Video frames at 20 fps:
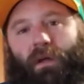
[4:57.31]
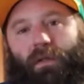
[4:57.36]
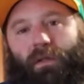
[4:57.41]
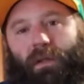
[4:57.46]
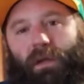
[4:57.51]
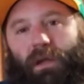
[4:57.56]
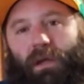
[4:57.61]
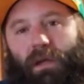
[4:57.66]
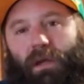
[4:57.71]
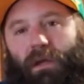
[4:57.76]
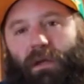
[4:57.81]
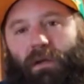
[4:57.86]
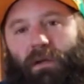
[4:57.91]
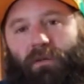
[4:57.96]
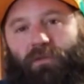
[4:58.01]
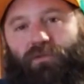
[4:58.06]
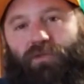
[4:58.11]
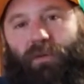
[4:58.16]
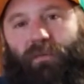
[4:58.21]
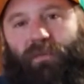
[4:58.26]
The
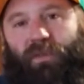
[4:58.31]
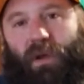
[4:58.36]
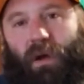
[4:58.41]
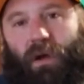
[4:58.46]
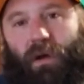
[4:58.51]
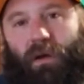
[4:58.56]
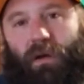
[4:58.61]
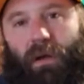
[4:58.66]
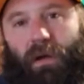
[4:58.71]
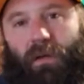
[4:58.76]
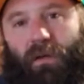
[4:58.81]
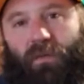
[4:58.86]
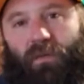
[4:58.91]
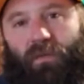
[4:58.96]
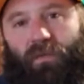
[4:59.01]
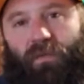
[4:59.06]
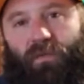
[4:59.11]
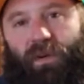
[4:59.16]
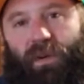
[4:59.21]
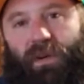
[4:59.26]
shrimp stock is
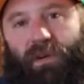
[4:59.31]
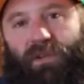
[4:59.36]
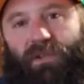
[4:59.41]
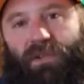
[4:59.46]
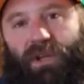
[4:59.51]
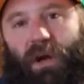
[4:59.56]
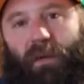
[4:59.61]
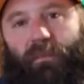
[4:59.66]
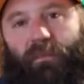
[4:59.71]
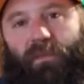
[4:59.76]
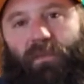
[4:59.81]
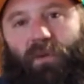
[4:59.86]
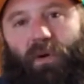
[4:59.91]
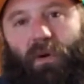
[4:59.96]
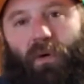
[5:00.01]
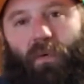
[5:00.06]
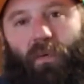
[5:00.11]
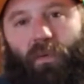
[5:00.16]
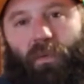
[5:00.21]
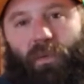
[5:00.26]
finished up.
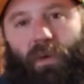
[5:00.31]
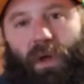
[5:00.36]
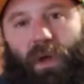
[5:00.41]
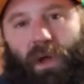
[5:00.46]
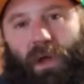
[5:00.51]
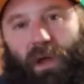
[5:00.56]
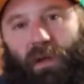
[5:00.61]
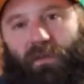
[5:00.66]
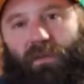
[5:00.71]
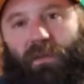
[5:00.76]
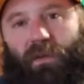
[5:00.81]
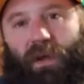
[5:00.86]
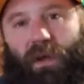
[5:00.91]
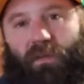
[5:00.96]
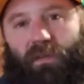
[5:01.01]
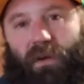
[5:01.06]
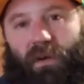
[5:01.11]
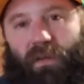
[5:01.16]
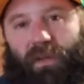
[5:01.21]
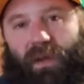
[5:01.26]
So it still
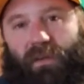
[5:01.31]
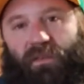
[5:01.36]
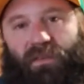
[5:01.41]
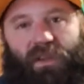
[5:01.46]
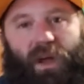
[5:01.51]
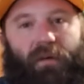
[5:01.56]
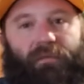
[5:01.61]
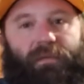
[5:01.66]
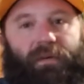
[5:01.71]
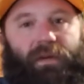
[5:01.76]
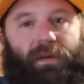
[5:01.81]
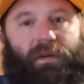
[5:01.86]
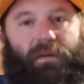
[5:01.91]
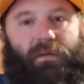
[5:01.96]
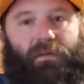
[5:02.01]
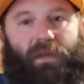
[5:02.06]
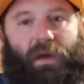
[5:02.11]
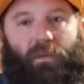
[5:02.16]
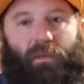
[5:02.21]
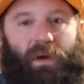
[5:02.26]
has all that stuff in
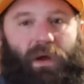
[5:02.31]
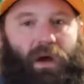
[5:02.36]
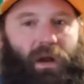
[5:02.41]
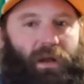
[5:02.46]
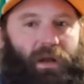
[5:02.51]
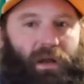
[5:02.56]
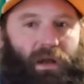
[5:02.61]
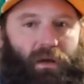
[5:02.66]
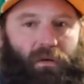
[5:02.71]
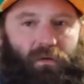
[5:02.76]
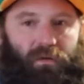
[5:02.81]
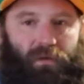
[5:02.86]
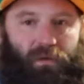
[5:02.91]
it that we got to get out.